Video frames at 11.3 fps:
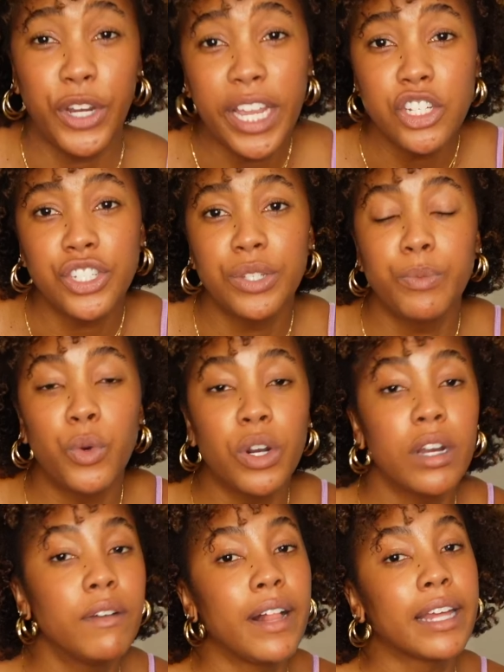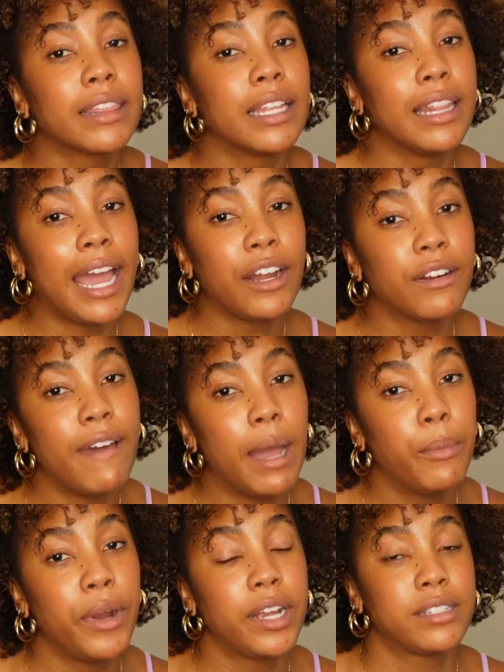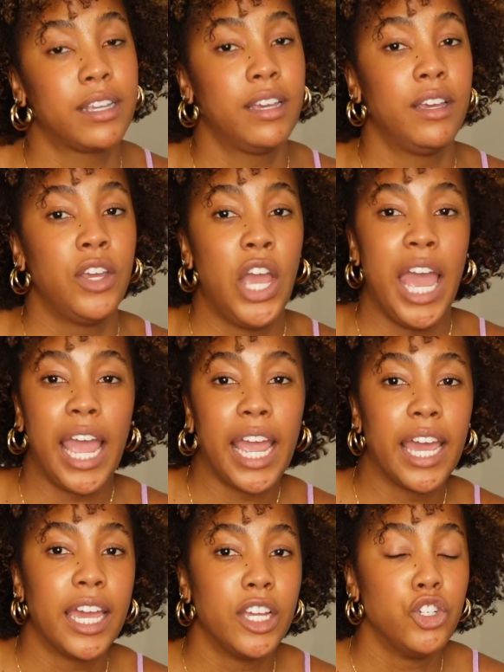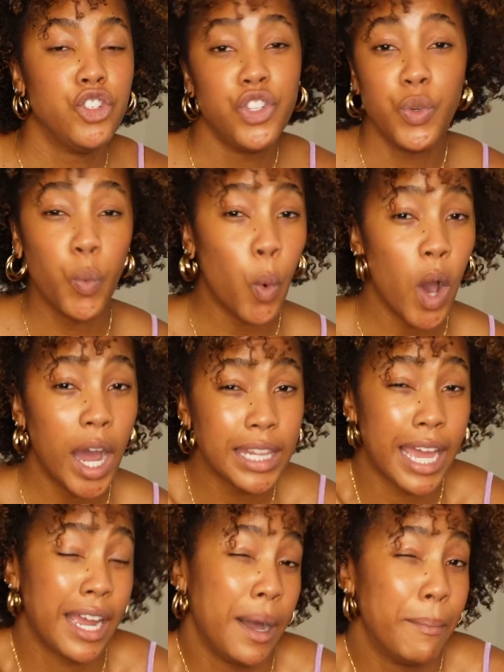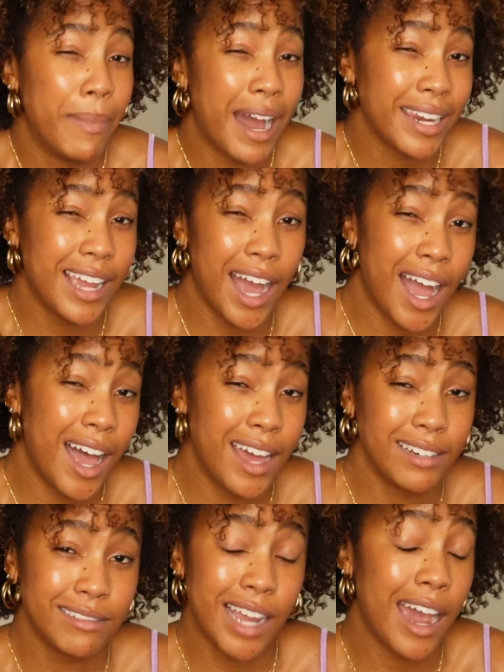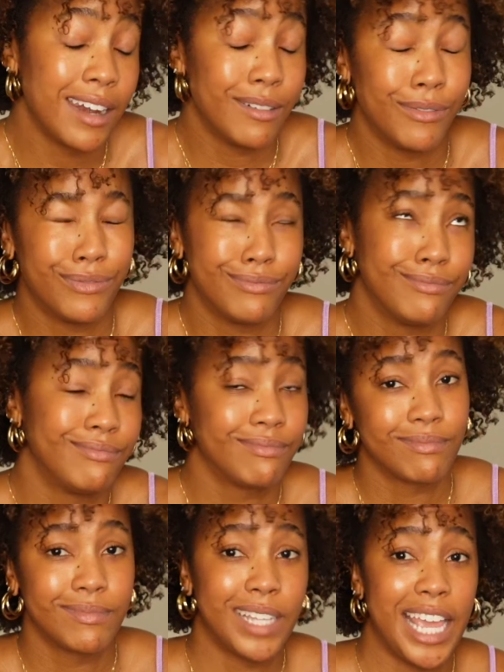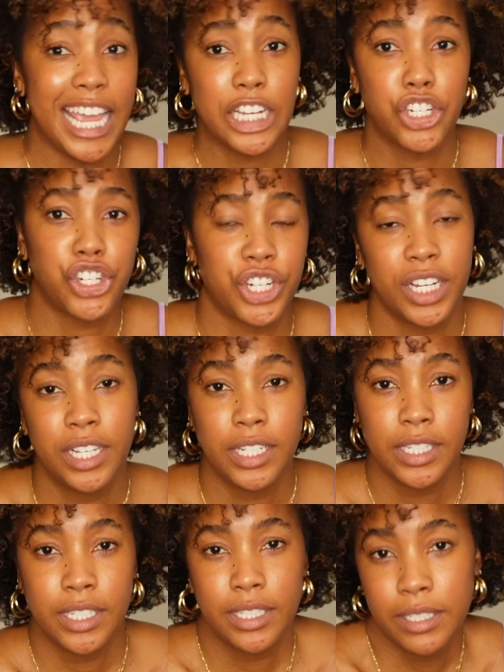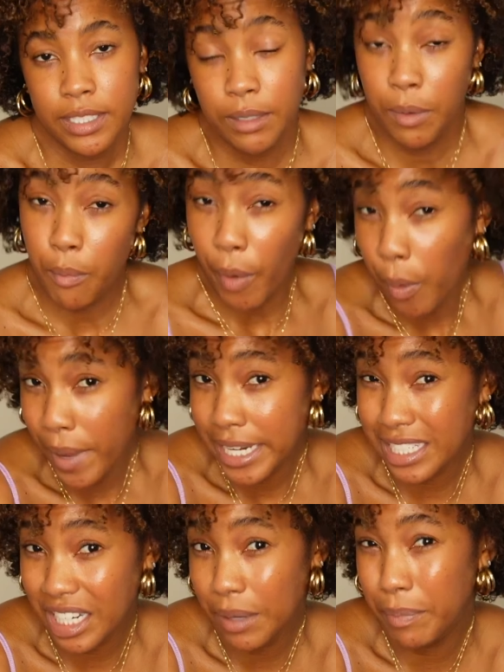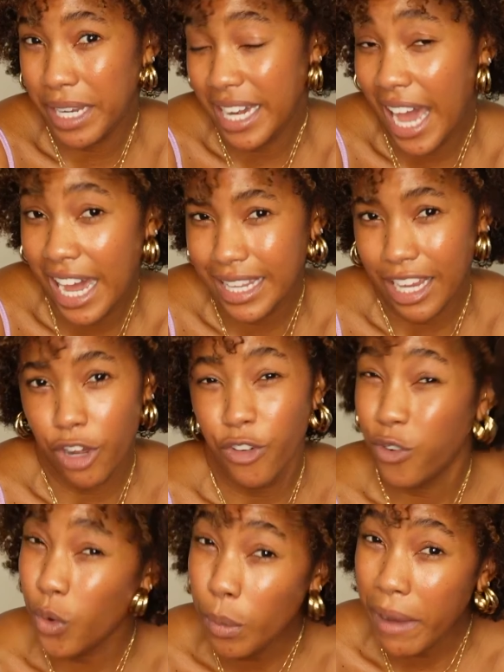into more of like the lighter fabrics and you want like a bodycon kind of ish moment, but not like a full